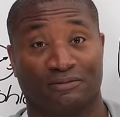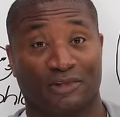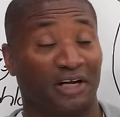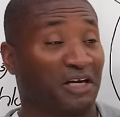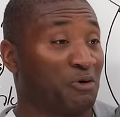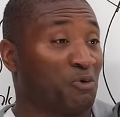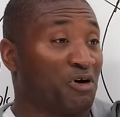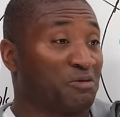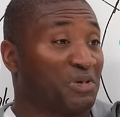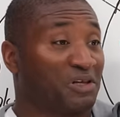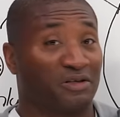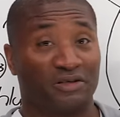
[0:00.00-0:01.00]
I can get
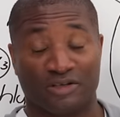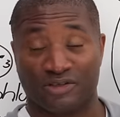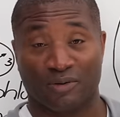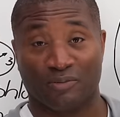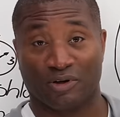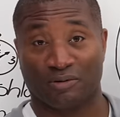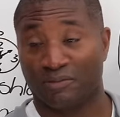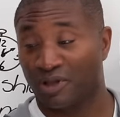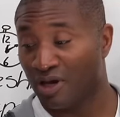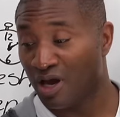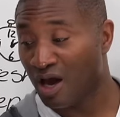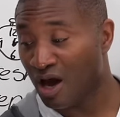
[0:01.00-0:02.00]
watermelon in December.
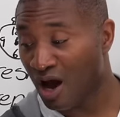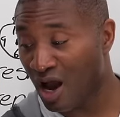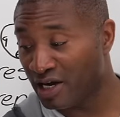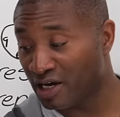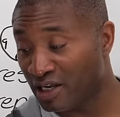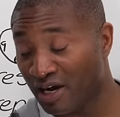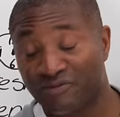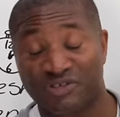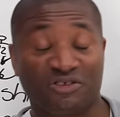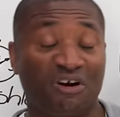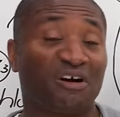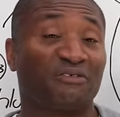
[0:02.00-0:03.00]
I can have
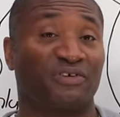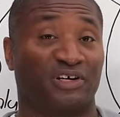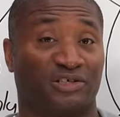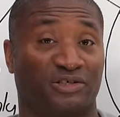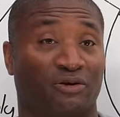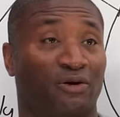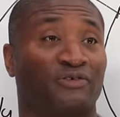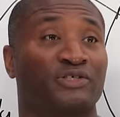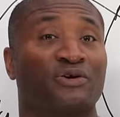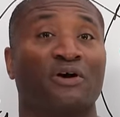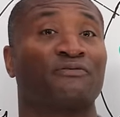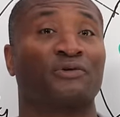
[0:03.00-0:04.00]
starfish or
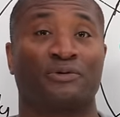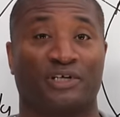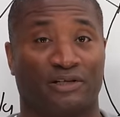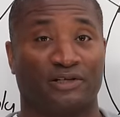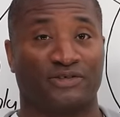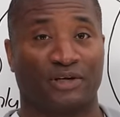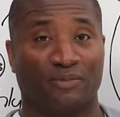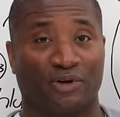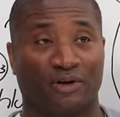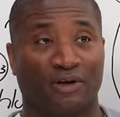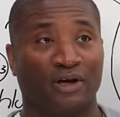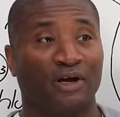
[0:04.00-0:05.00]
starfruit in
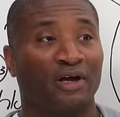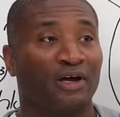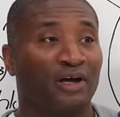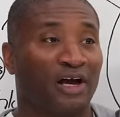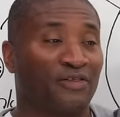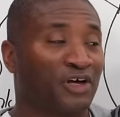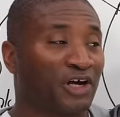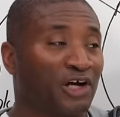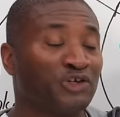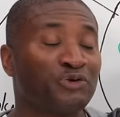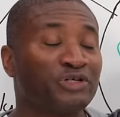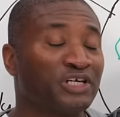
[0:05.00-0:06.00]
December. In the
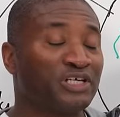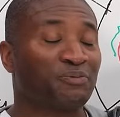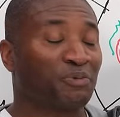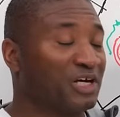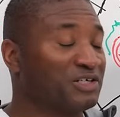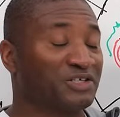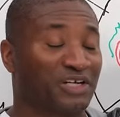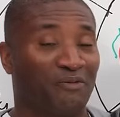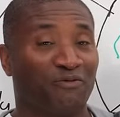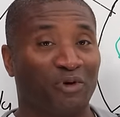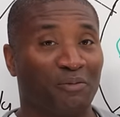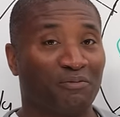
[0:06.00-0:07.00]
countries these places come
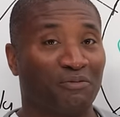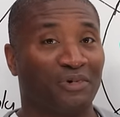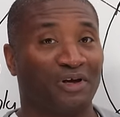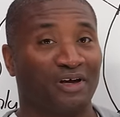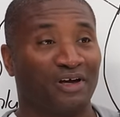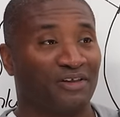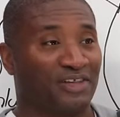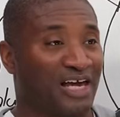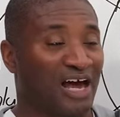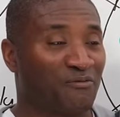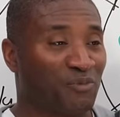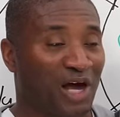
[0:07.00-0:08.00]
from, they
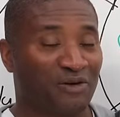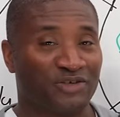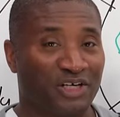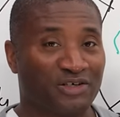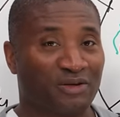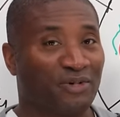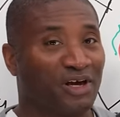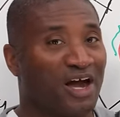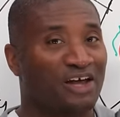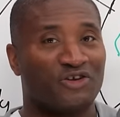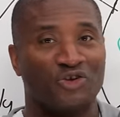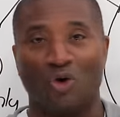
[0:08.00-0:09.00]
have that season
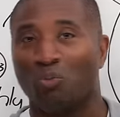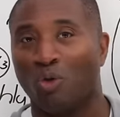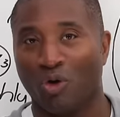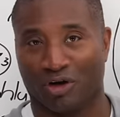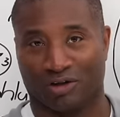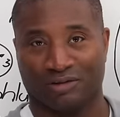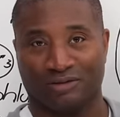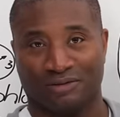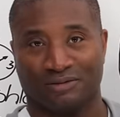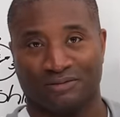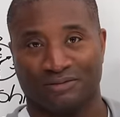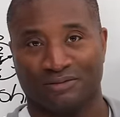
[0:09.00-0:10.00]
and no more.
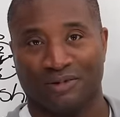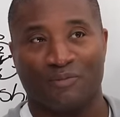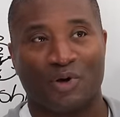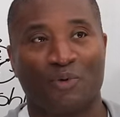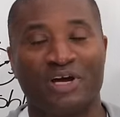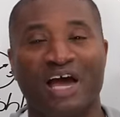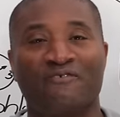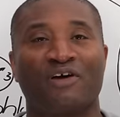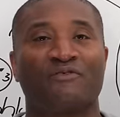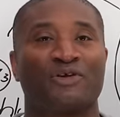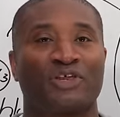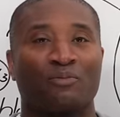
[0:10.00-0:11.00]
But we have
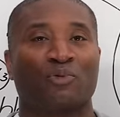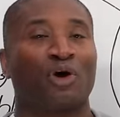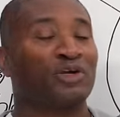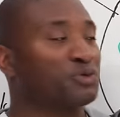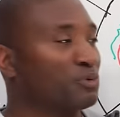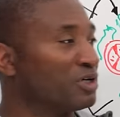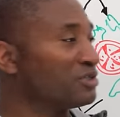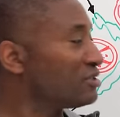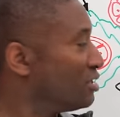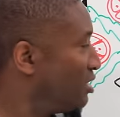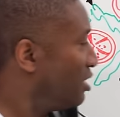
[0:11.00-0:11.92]
everything brought to us.